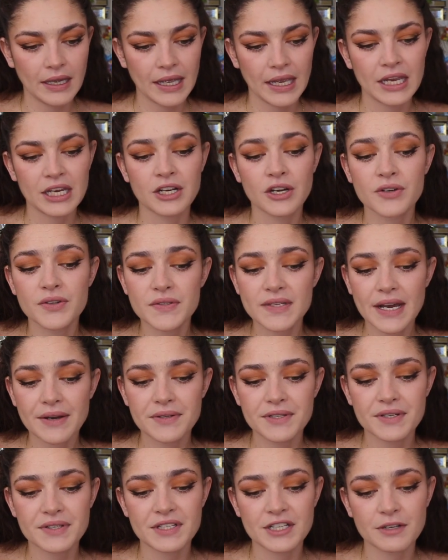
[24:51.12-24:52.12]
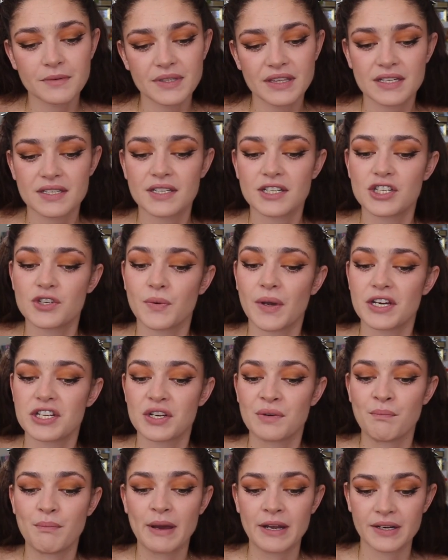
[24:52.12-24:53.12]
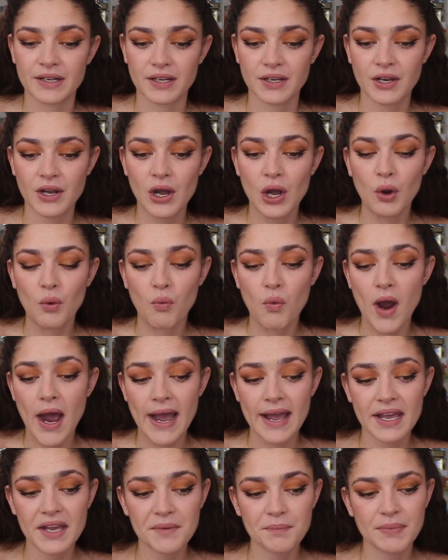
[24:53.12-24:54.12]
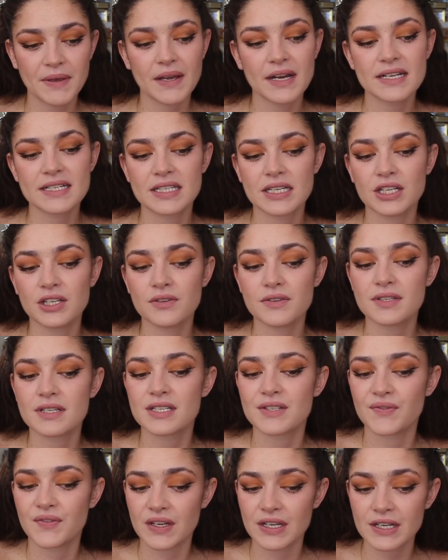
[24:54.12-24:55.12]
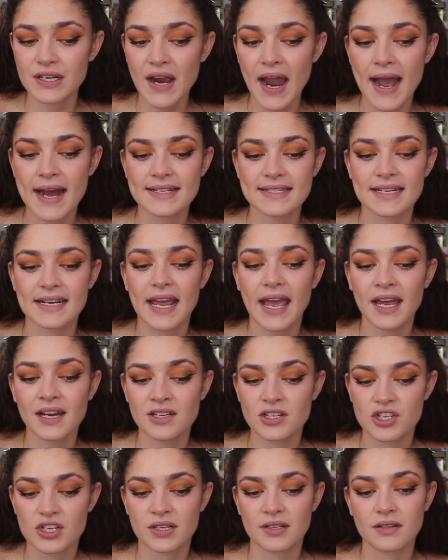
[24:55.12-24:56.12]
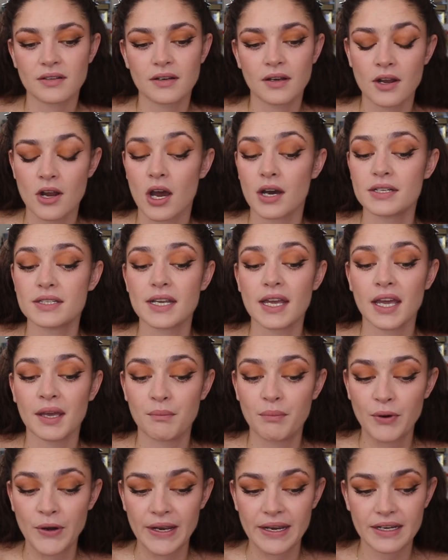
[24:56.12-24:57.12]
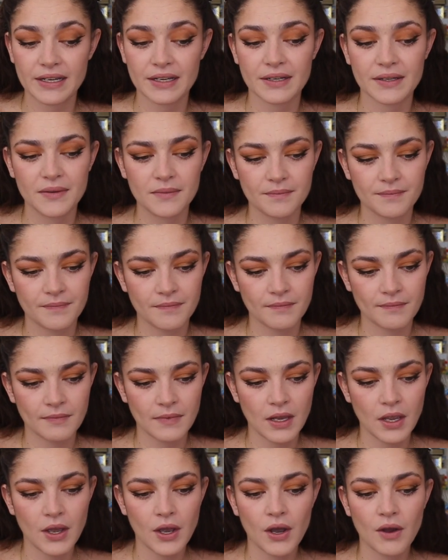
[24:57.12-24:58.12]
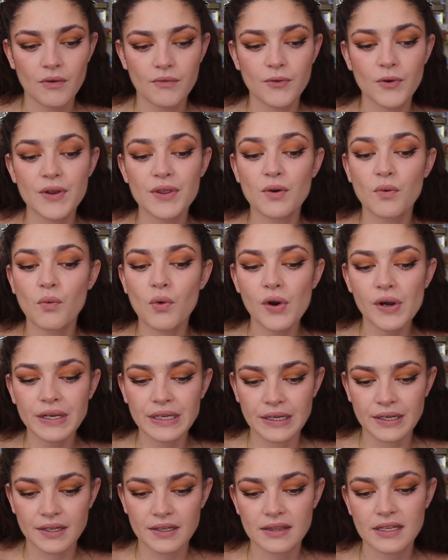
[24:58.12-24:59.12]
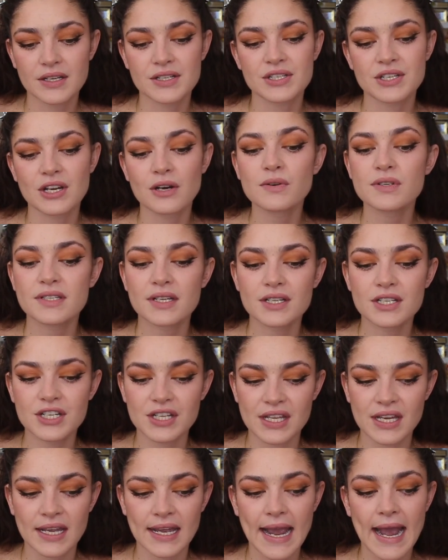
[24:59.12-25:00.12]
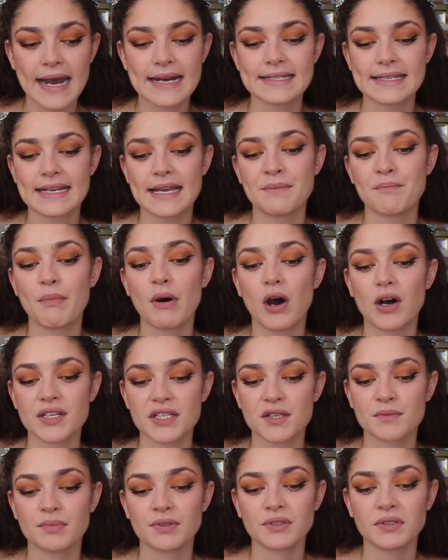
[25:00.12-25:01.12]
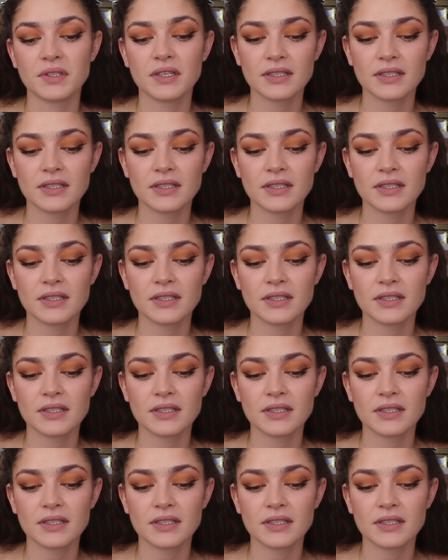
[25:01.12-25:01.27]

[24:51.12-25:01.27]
He knows how to deal with the situation better. Why? Because he uses fear as an engine, not a brake. For the warrior, there's no such thing as impossible